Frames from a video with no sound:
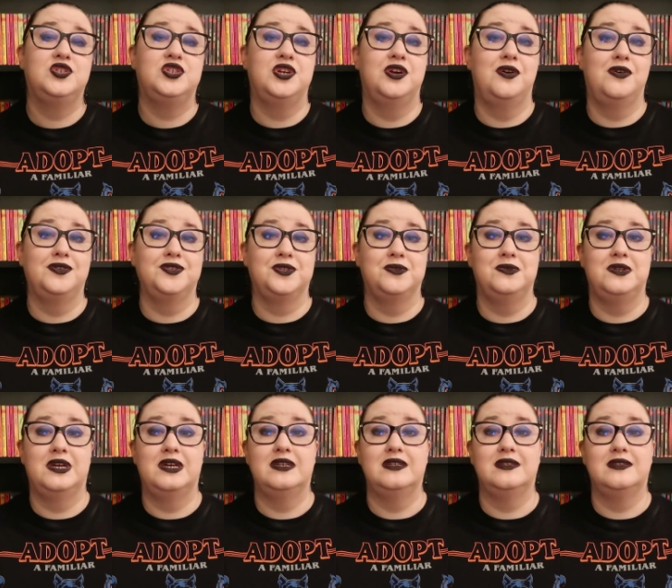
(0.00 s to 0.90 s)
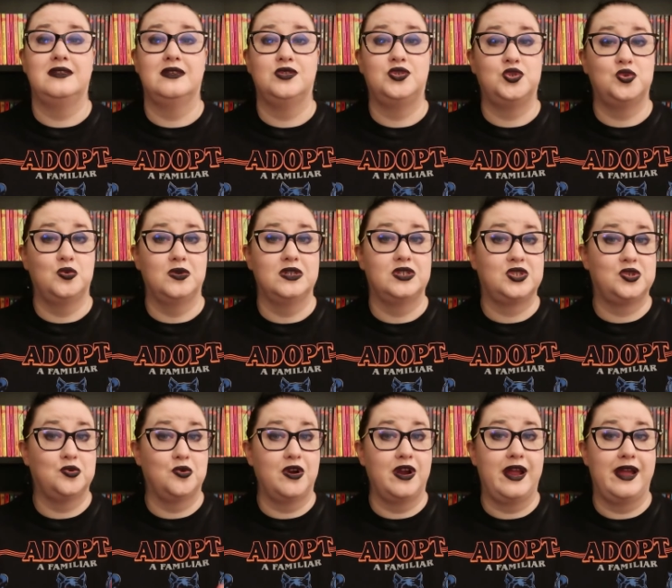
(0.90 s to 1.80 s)
She also does short
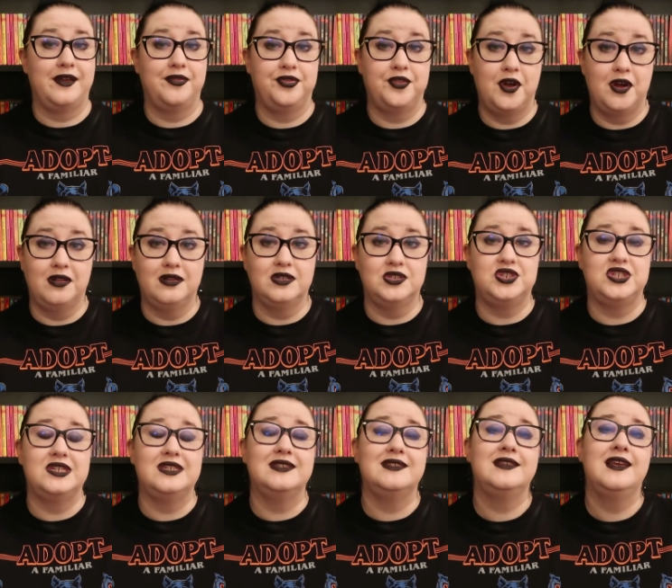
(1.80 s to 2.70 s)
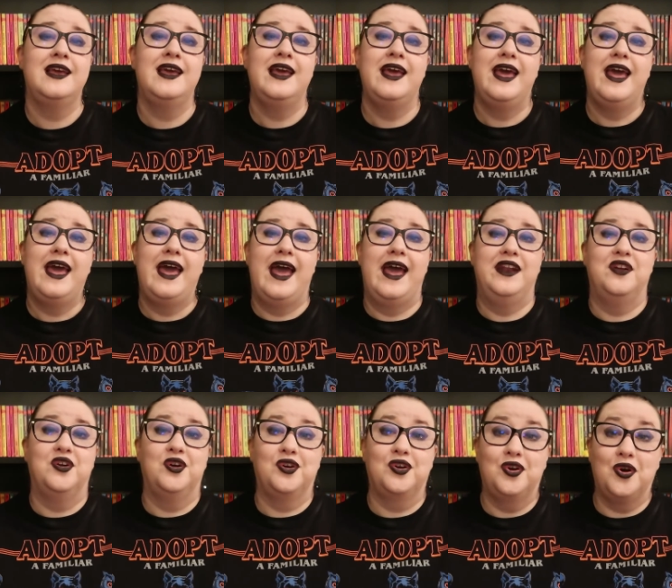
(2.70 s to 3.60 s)
story anthologies,
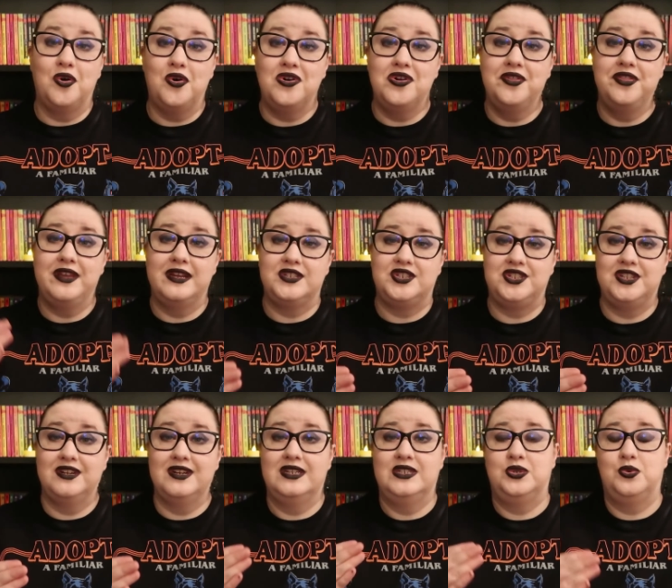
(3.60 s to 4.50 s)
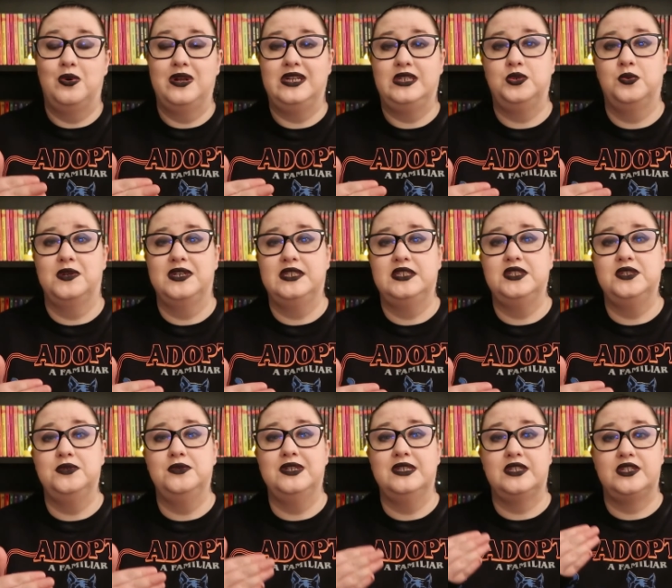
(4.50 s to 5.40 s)
and her goal this year in
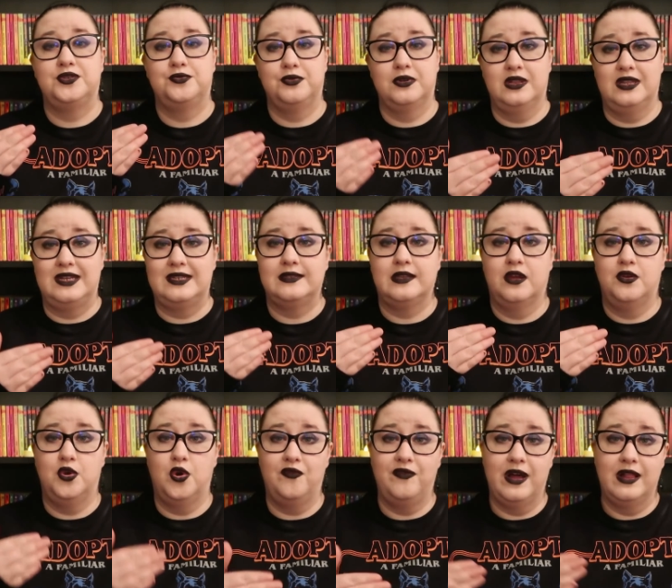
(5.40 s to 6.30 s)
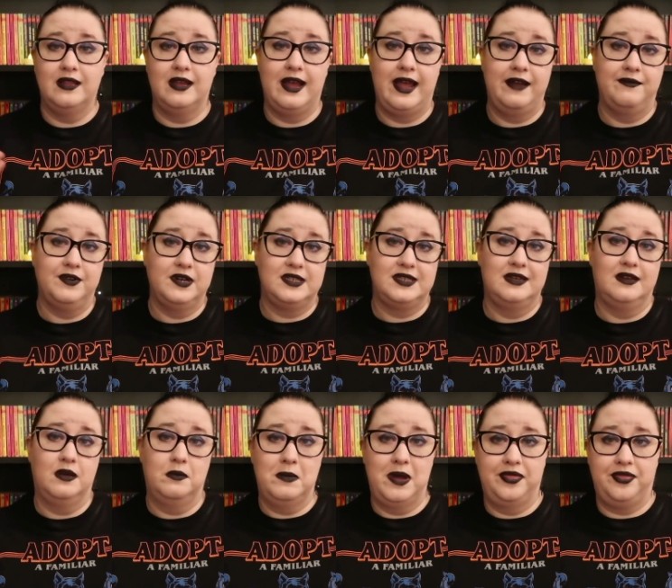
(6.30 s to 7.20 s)
2022 is to release a novella every
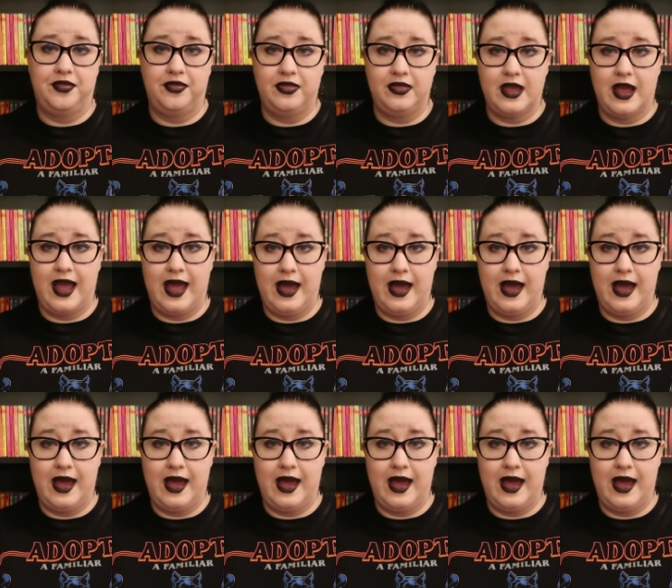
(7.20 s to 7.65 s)
single month